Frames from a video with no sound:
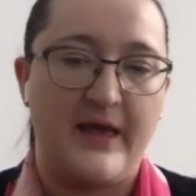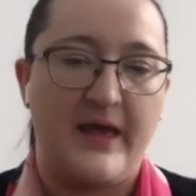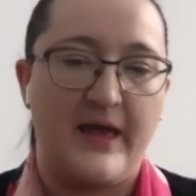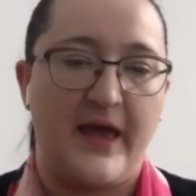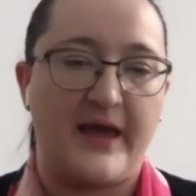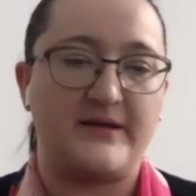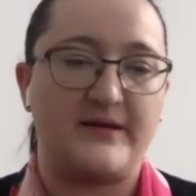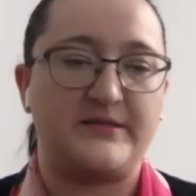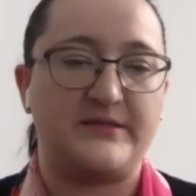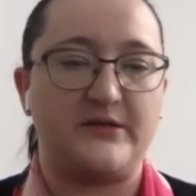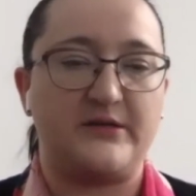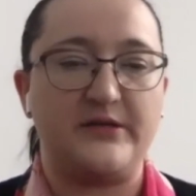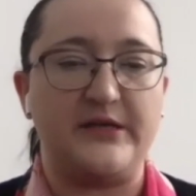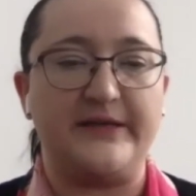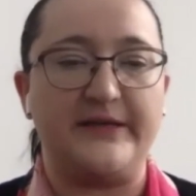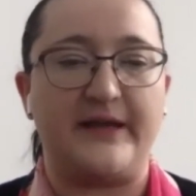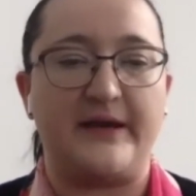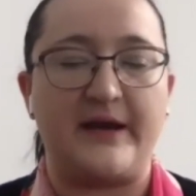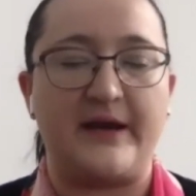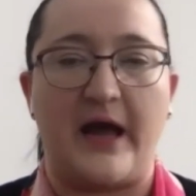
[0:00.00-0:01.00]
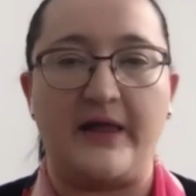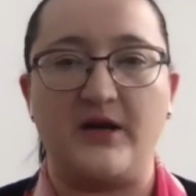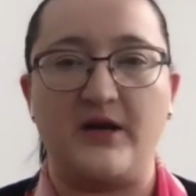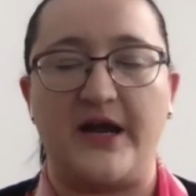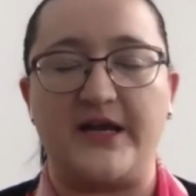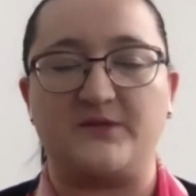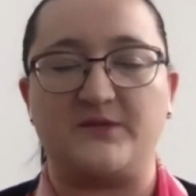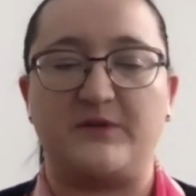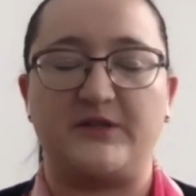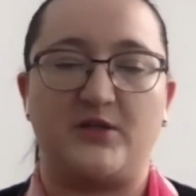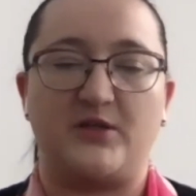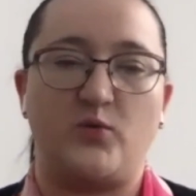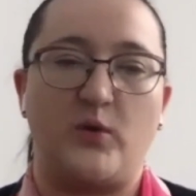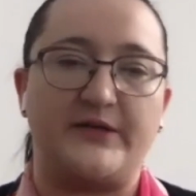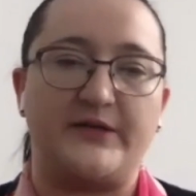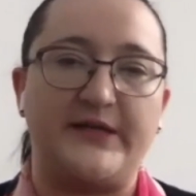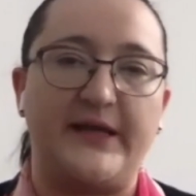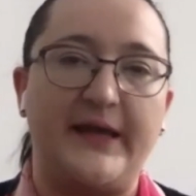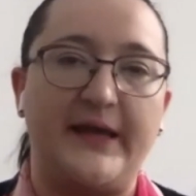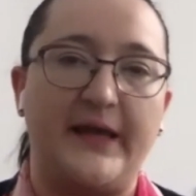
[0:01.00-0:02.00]
And certainly then other aspect that we are
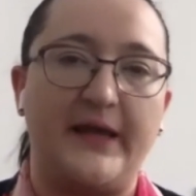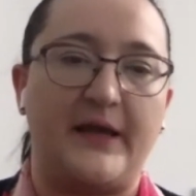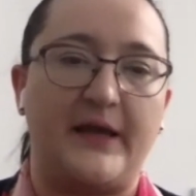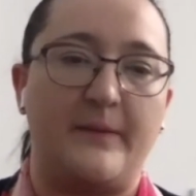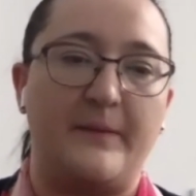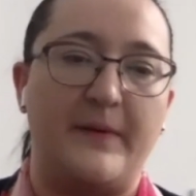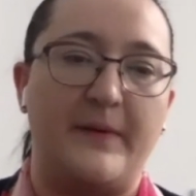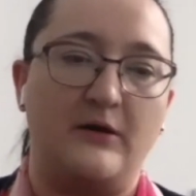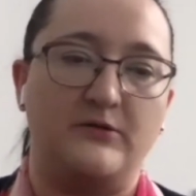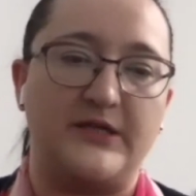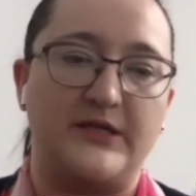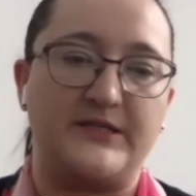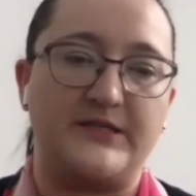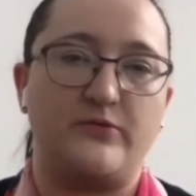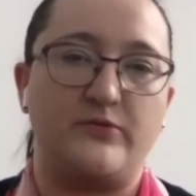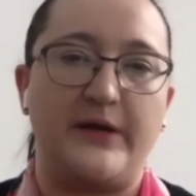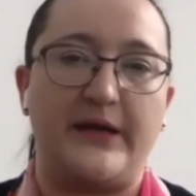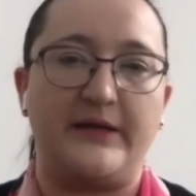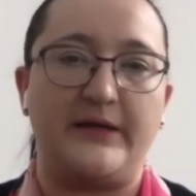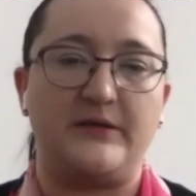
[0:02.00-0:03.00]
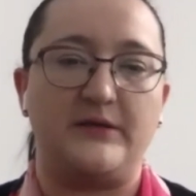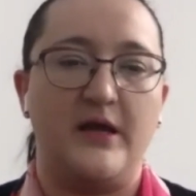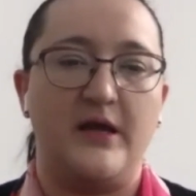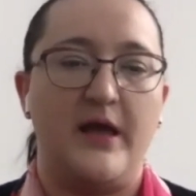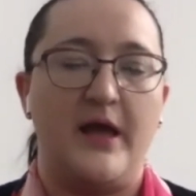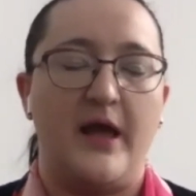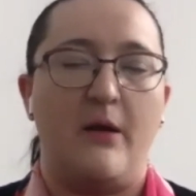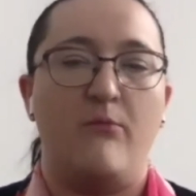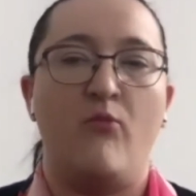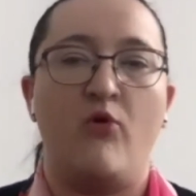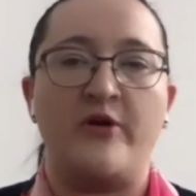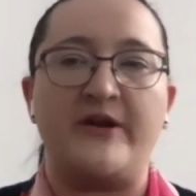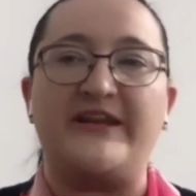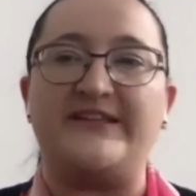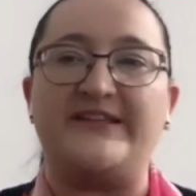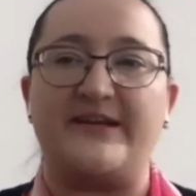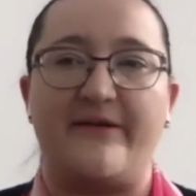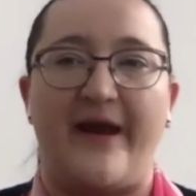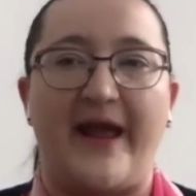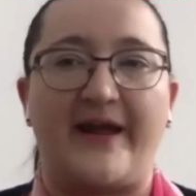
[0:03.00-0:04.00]
thinking about is really more
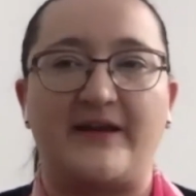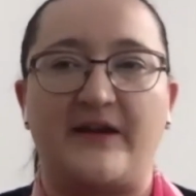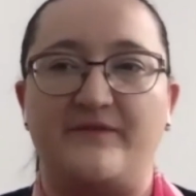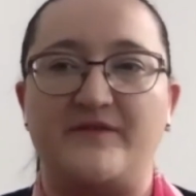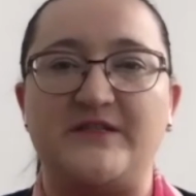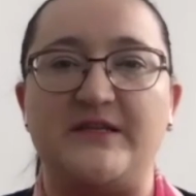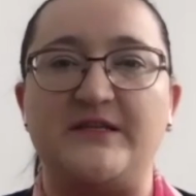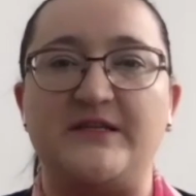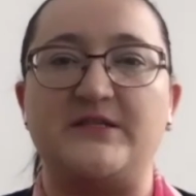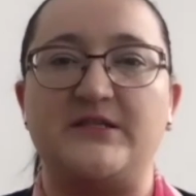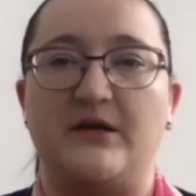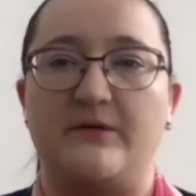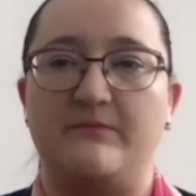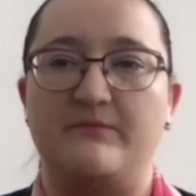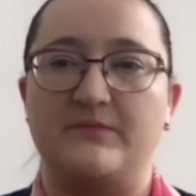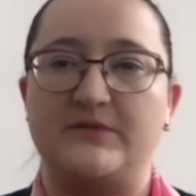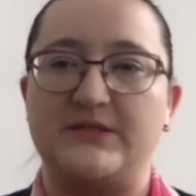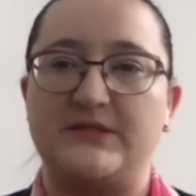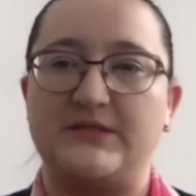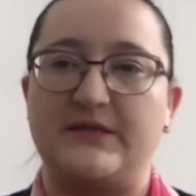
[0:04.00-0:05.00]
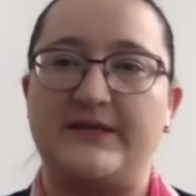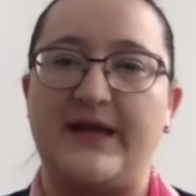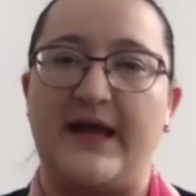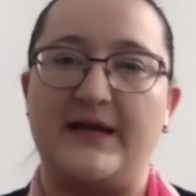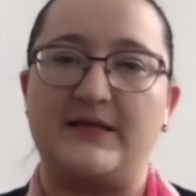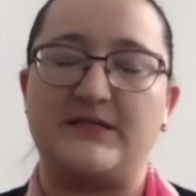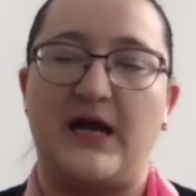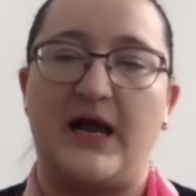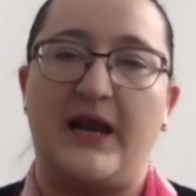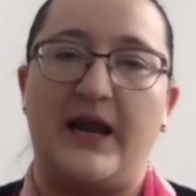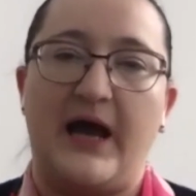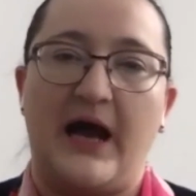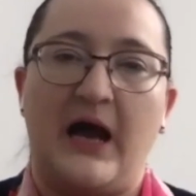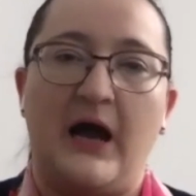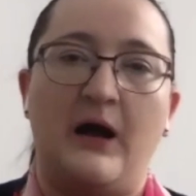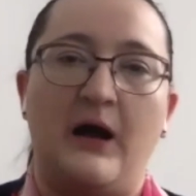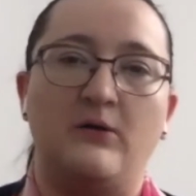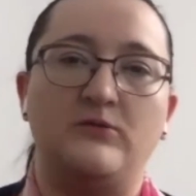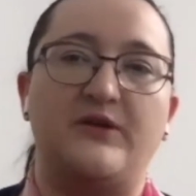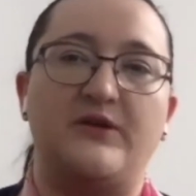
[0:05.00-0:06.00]
interactive systems that
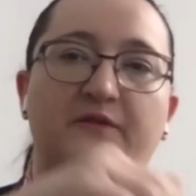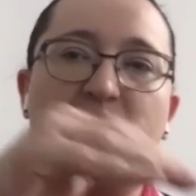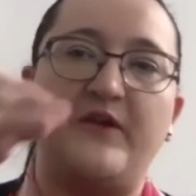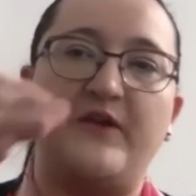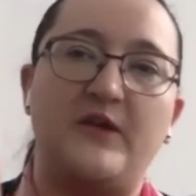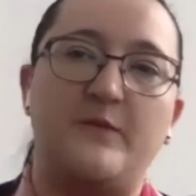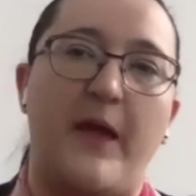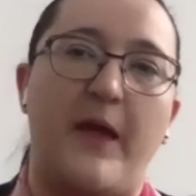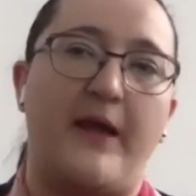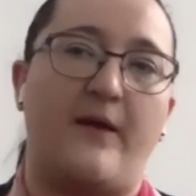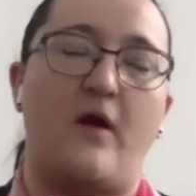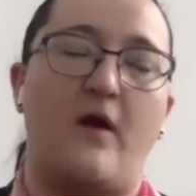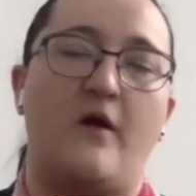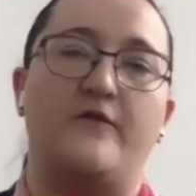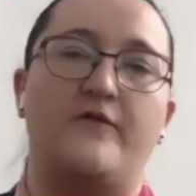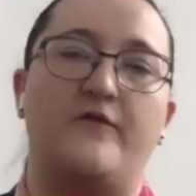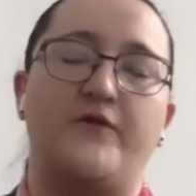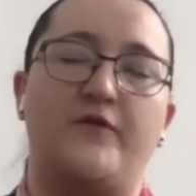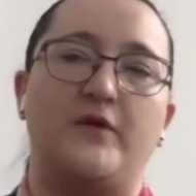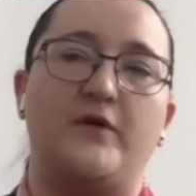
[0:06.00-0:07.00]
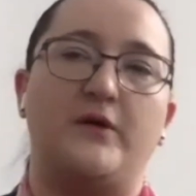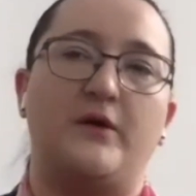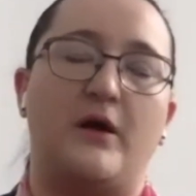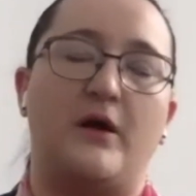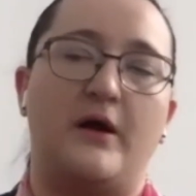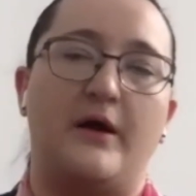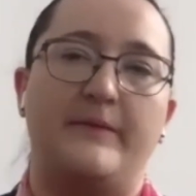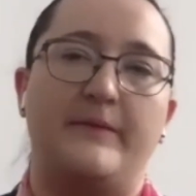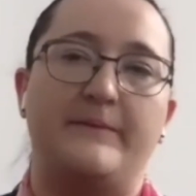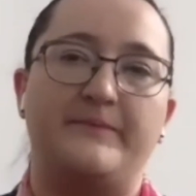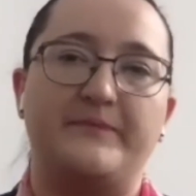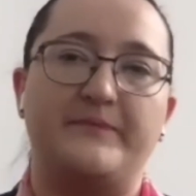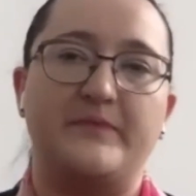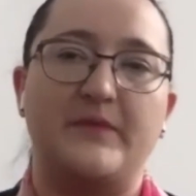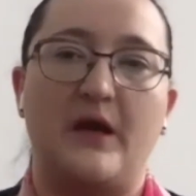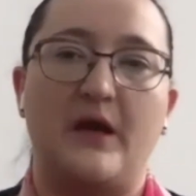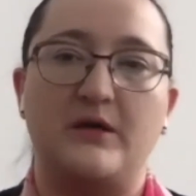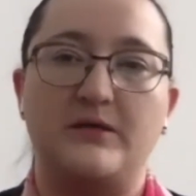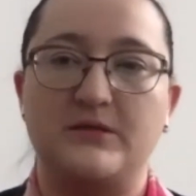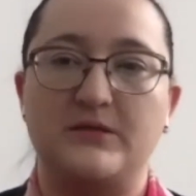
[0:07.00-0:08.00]
allow the feedback of
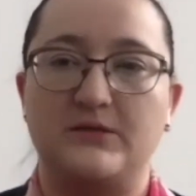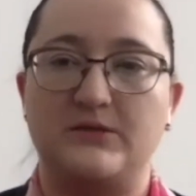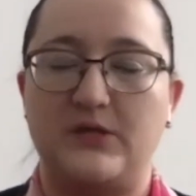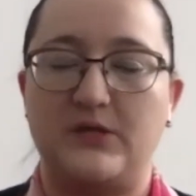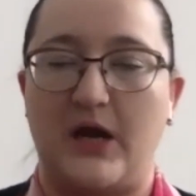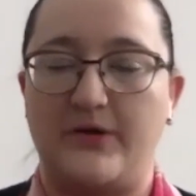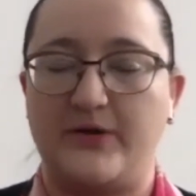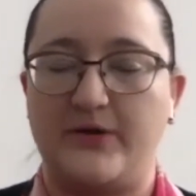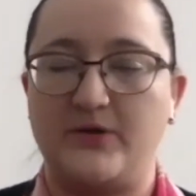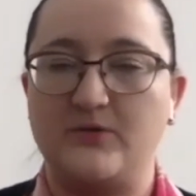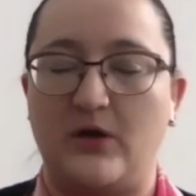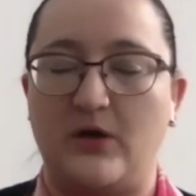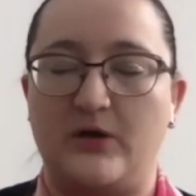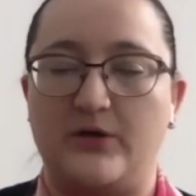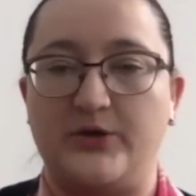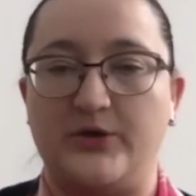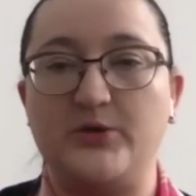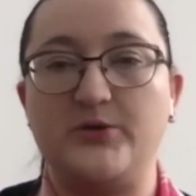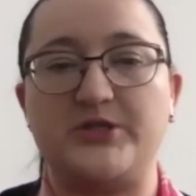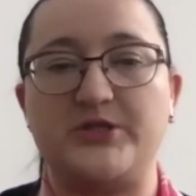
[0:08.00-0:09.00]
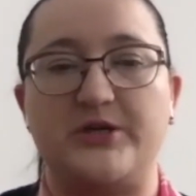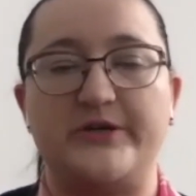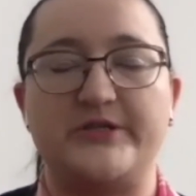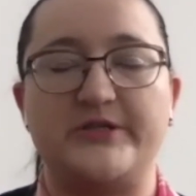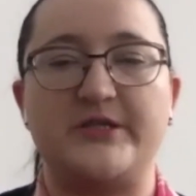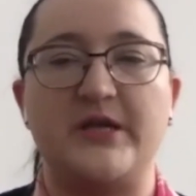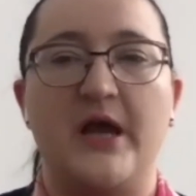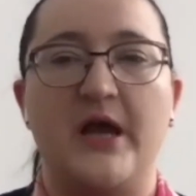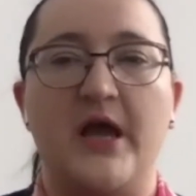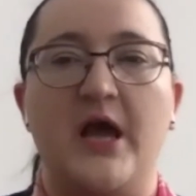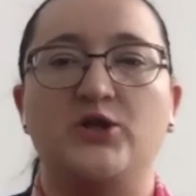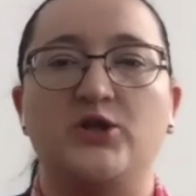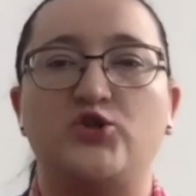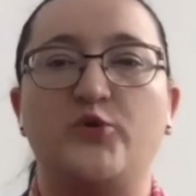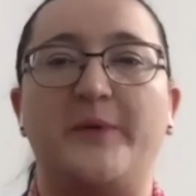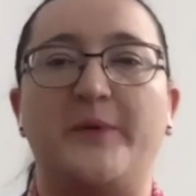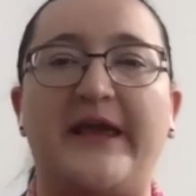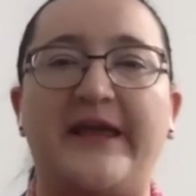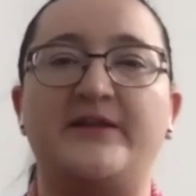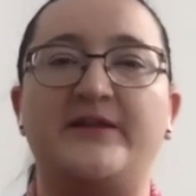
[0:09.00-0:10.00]
our users to
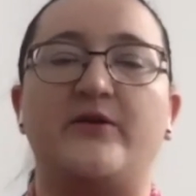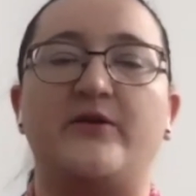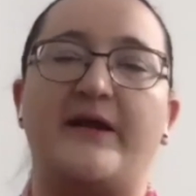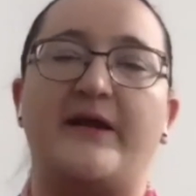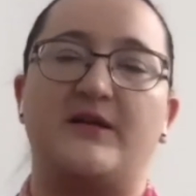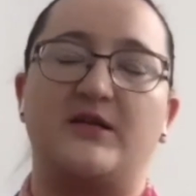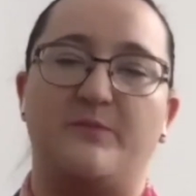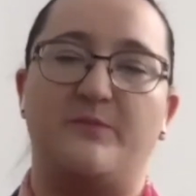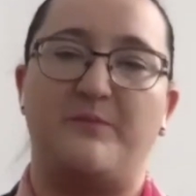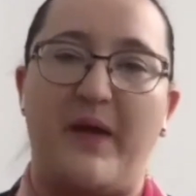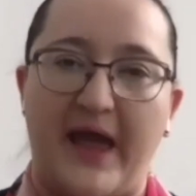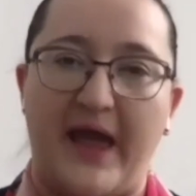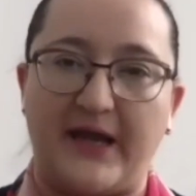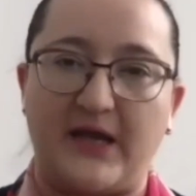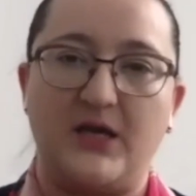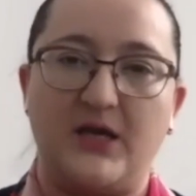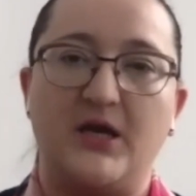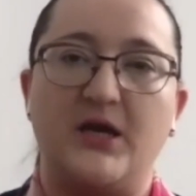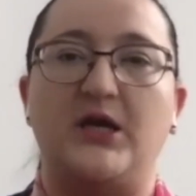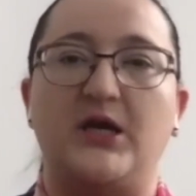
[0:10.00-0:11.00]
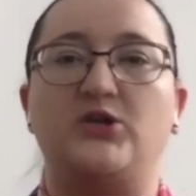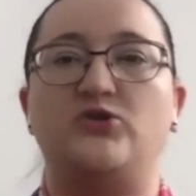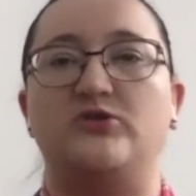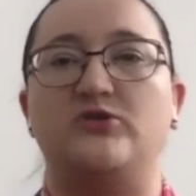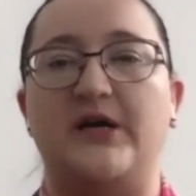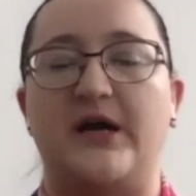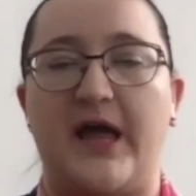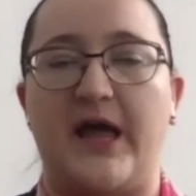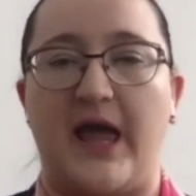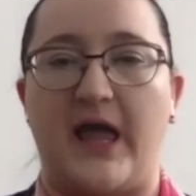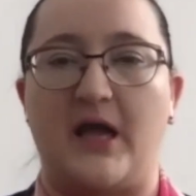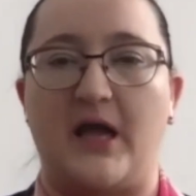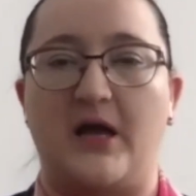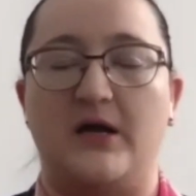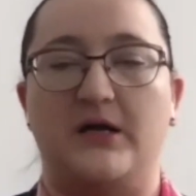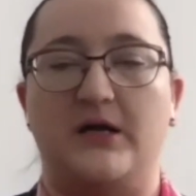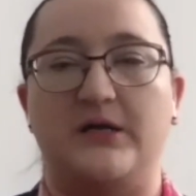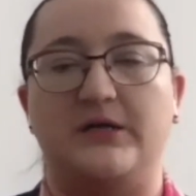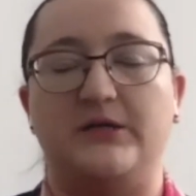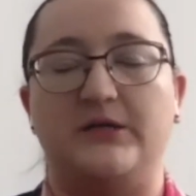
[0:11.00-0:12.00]
be integrated back into
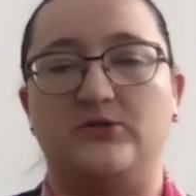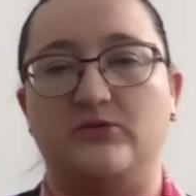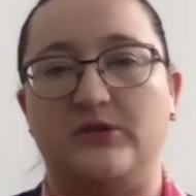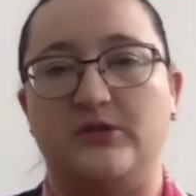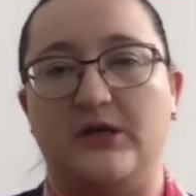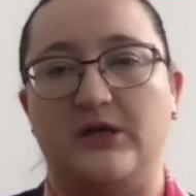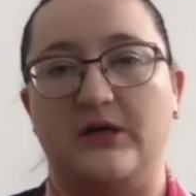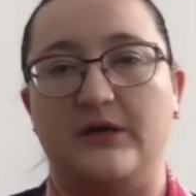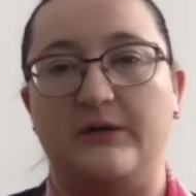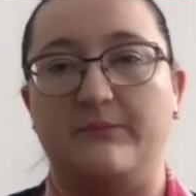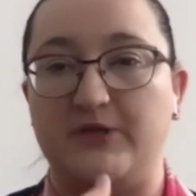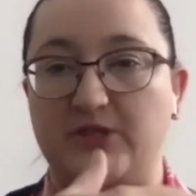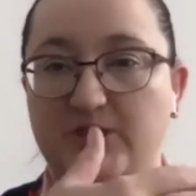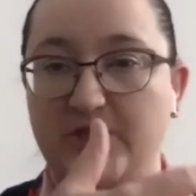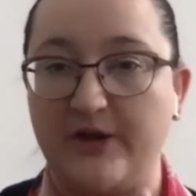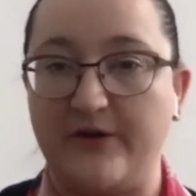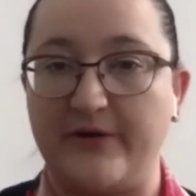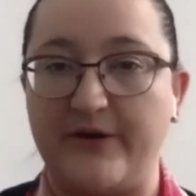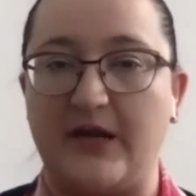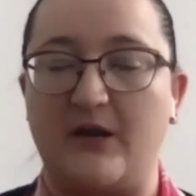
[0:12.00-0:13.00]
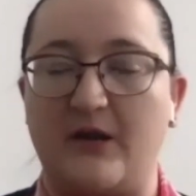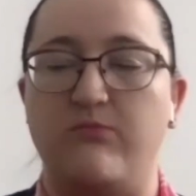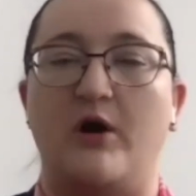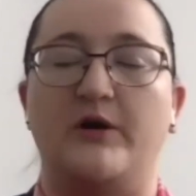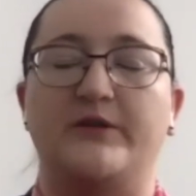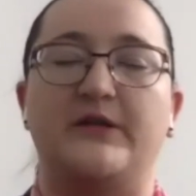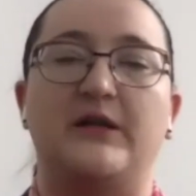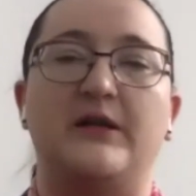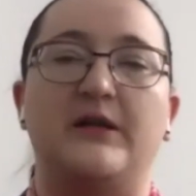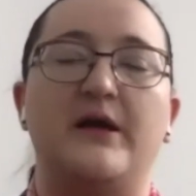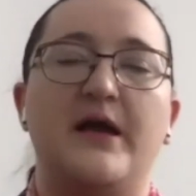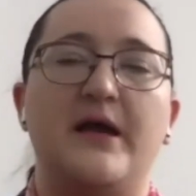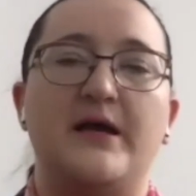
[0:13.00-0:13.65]
the machine learning model,